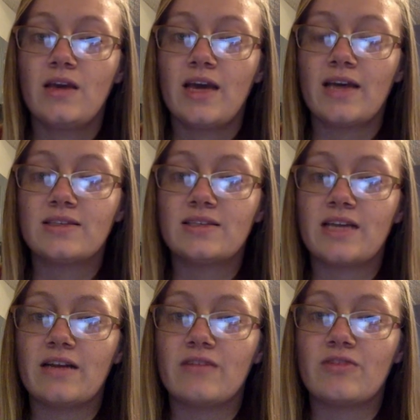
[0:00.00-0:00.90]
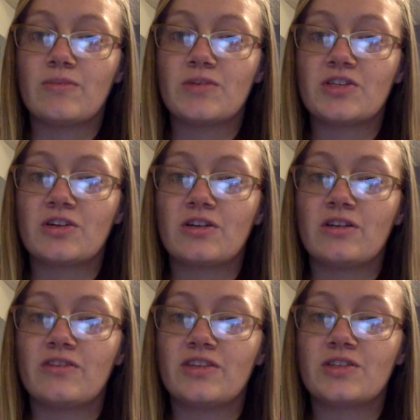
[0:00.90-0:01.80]
As stated from the
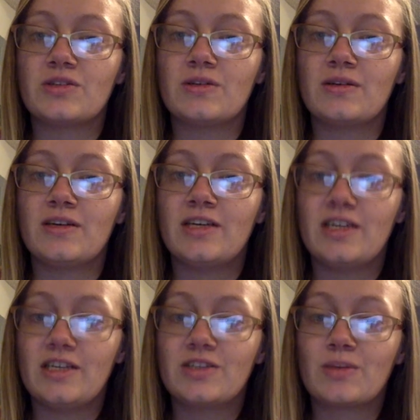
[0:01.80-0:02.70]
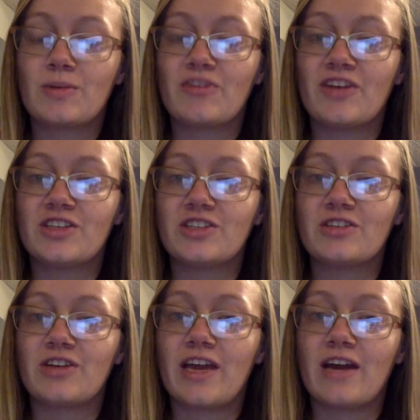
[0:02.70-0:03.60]
Journal of
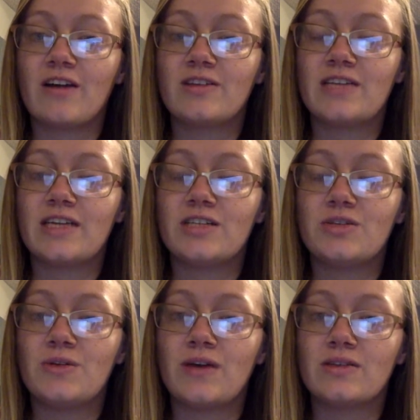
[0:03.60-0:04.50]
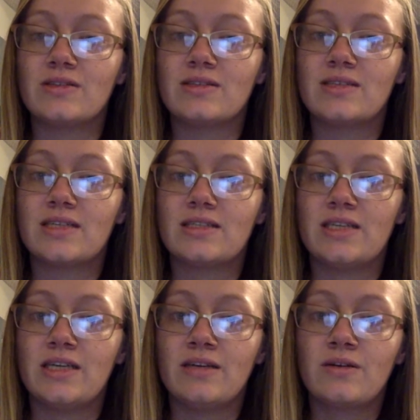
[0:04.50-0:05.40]
Interprofessional Care dated
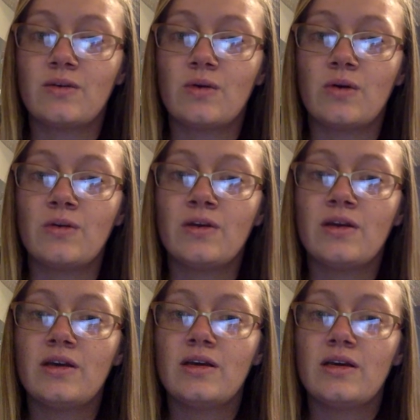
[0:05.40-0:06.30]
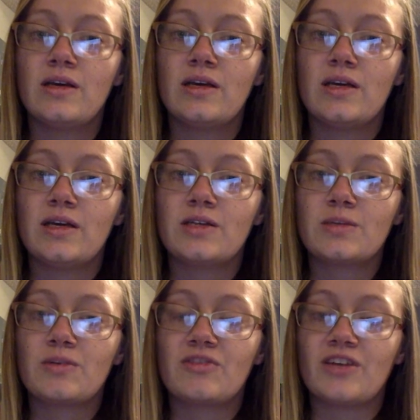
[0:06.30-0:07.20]
2016, quote,
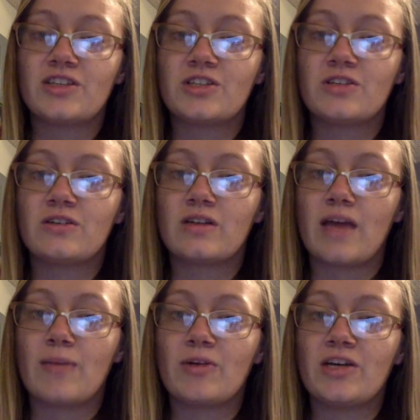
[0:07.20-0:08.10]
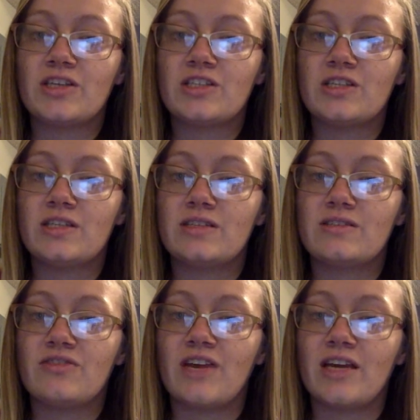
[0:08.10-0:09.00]
interprofessional collaboration is
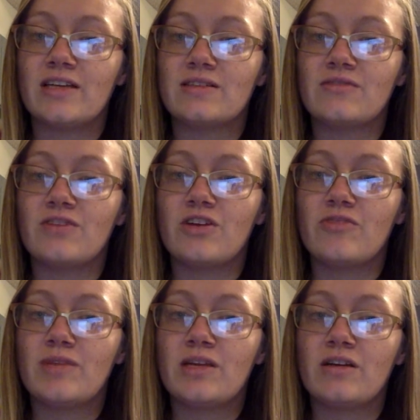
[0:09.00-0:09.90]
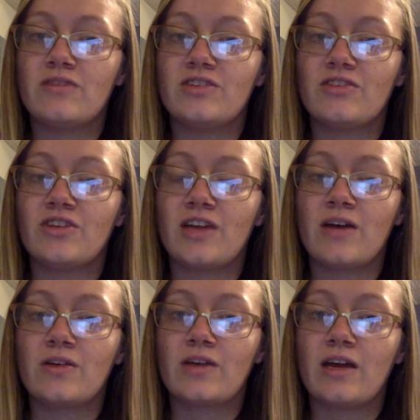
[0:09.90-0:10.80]
defined as involvement of different
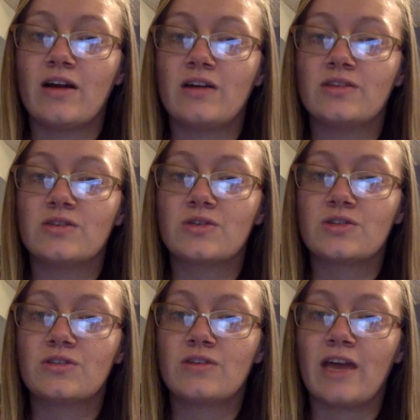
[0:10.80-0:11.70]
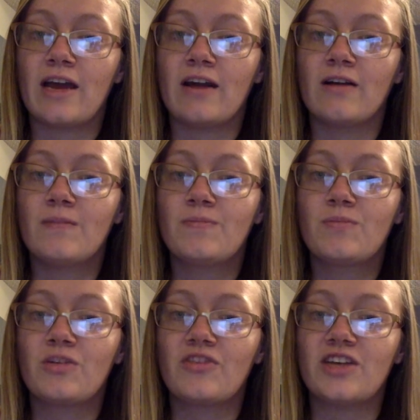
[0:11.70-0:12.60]
healthcare and social care
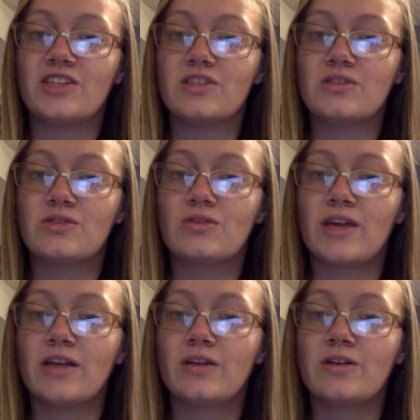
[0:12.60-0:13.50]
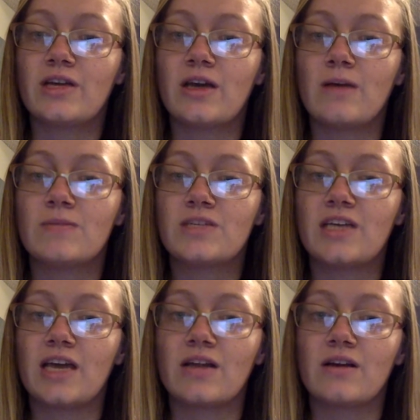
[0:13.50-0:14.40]
professions who regularly come
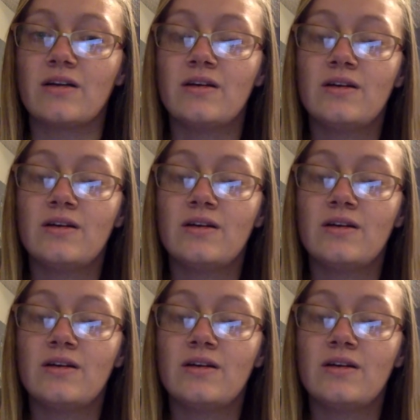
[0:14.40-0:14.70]
together